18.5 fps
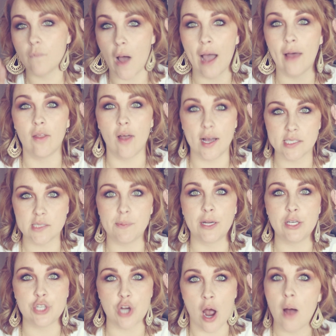I lost
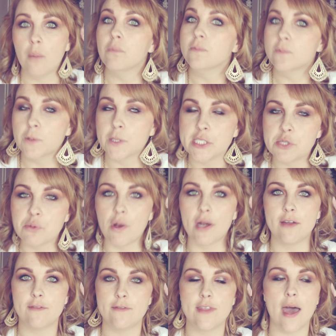my job was
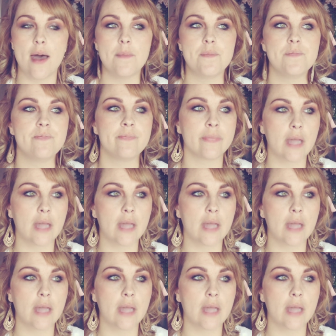one of them.